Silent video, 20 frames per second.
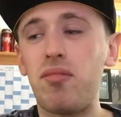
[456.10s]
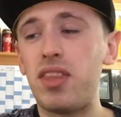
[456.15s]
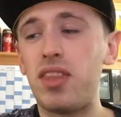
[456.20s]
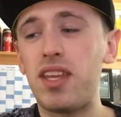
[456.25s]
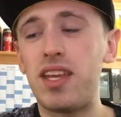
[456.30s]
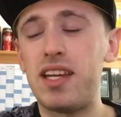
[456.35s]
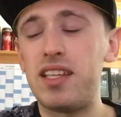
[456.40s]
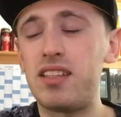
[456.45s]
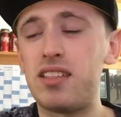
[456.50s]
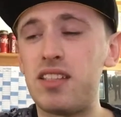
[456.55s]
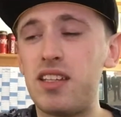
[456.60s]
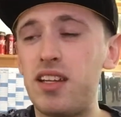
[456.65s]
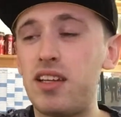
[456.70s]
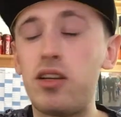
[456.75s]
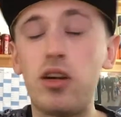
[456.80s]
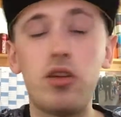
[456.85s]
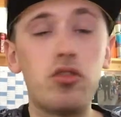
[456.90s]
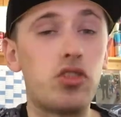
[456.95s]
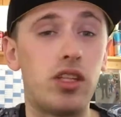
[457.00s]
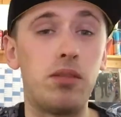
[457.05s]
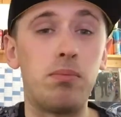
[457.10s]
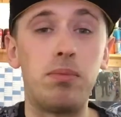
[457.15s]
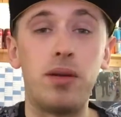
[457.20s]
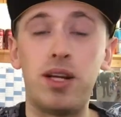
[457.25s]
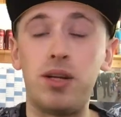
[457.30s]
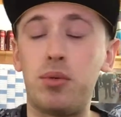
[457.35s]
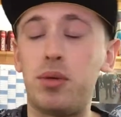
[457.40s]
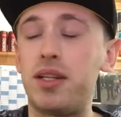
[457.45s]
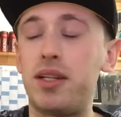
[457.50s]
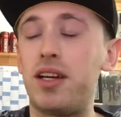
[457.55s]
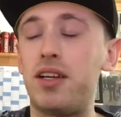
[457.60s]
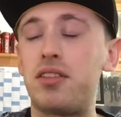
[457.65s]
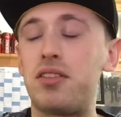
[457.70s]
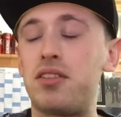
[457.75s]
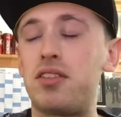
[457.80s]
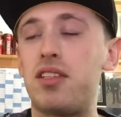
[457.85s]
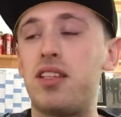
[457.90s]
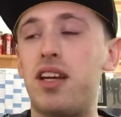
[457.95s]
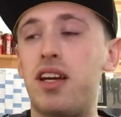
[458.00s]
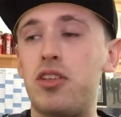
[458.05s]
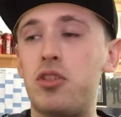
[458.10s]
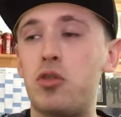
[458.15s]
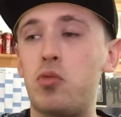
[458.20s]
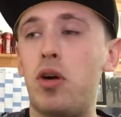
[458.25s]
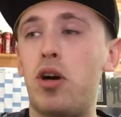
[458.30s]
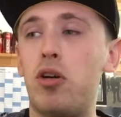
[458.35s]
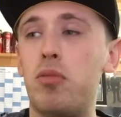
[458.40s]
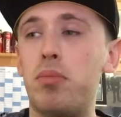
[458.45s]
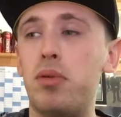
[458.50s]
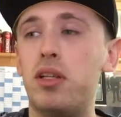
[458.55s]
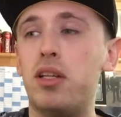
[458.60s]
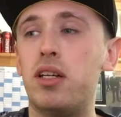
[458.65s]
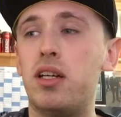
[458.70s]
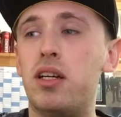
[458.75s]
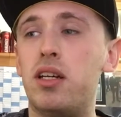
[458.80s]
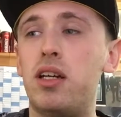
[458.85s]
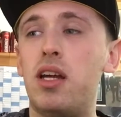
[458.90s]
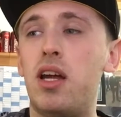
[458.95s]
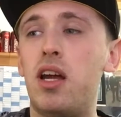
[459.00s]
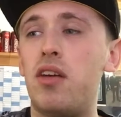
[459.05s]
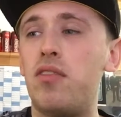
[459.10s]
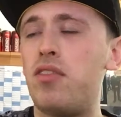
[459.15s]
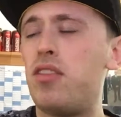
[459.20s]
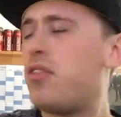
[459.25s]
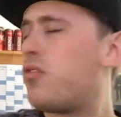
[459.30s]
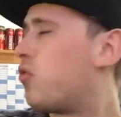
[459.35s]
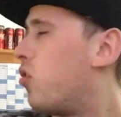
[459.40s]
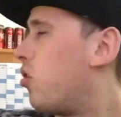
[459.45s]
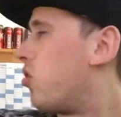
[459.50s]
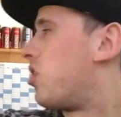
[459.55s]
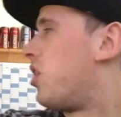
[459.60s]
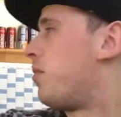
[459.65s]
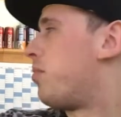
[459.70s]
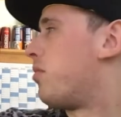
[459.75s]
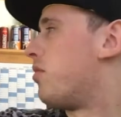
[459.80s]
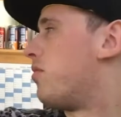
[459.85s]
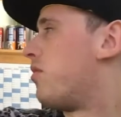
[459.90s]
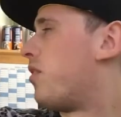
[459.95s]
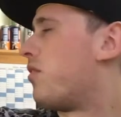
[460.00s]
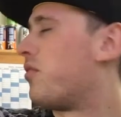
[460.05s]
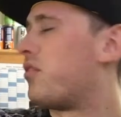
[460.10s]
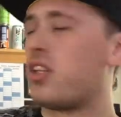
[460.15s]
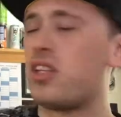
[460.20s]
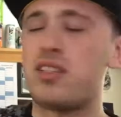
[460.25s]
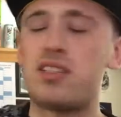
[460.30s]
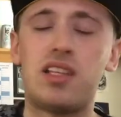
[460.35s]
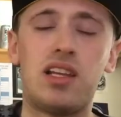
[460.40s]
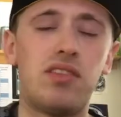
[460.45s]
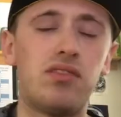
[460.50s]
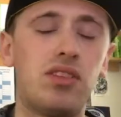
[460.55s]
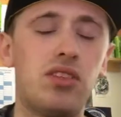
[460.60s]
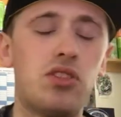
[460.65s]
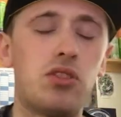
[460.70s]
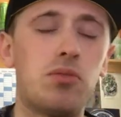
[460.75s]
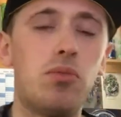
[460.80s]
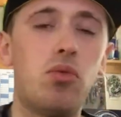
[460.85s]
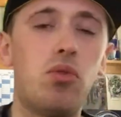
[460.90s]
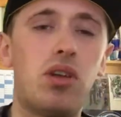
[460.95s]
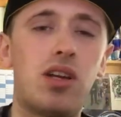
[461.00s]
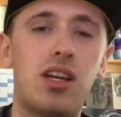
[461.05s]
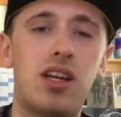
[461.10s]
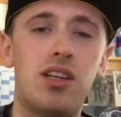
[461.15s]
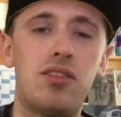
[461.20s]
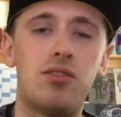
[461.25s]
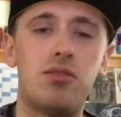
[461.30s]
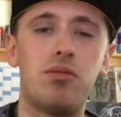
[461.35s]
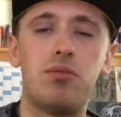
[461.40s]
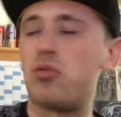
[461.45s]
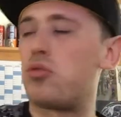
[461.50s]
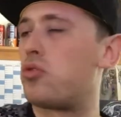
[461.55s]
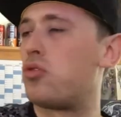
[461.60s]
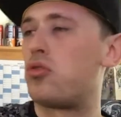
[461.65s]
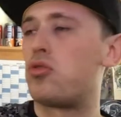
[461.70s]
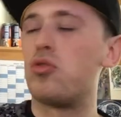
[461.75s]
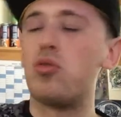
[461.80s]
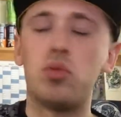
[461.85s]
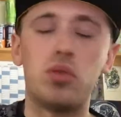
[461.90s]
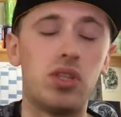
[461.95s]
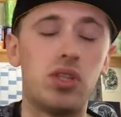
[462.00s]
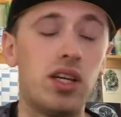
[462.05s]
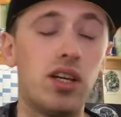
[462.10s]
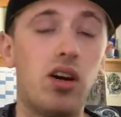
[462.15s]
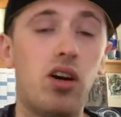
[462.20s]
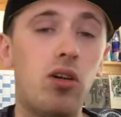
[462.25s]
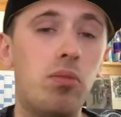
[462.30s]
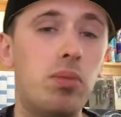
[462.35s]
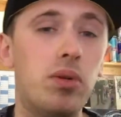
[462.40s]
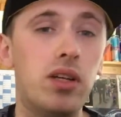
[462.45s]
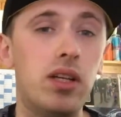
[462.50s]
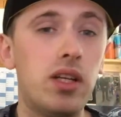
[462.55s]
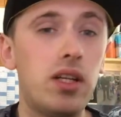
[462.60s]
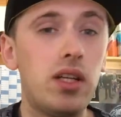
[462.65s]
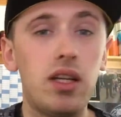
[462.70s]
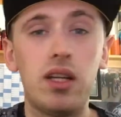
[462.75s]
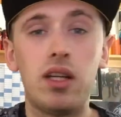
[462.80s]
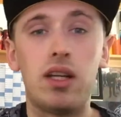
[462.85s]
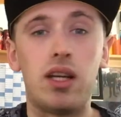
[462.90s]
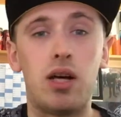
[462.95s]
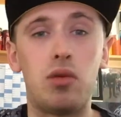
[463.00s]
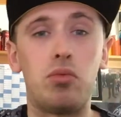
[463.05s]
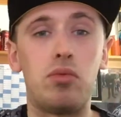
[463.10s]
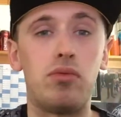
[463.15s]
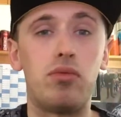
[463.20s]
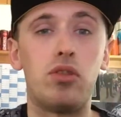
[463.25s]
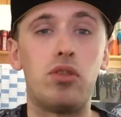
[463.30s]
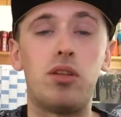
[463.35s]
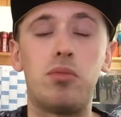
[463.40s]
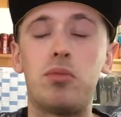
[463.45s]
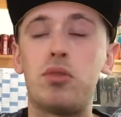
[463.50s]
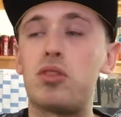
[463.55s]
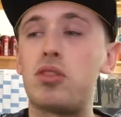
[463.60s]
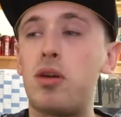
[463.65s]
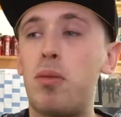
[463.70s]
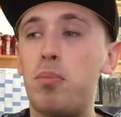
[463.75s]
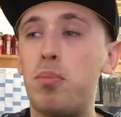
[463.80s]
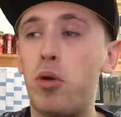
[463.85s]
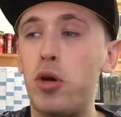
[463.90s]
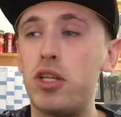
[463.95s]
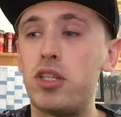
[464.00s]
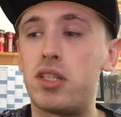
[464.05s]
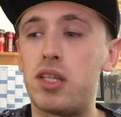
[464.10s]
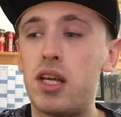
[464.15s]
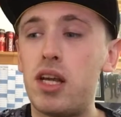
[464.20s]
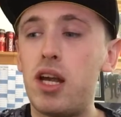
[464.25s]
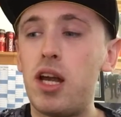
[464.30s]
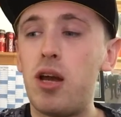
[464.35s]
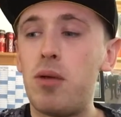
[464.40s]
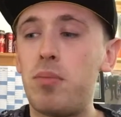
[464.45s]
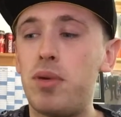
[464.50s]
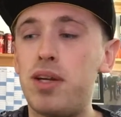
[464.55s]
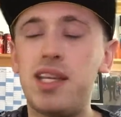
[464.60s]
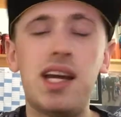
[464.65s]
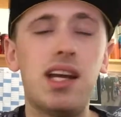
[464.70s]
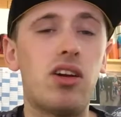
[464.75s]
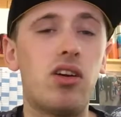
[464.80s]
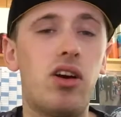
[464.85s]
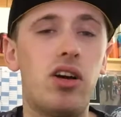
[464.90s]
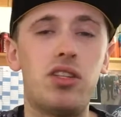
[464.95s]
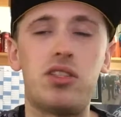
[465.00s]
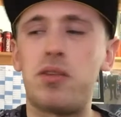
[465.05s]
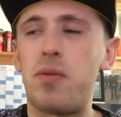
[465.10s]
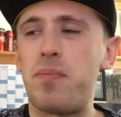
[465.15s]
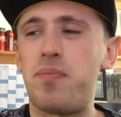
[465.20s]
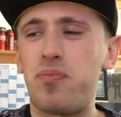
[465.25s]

And go check the berry one out, you can see that as well. But I think I've got a couple of other of these left in smaller cans. I'm not too sure what they are, but I'll review them at some point. But yeah, guys,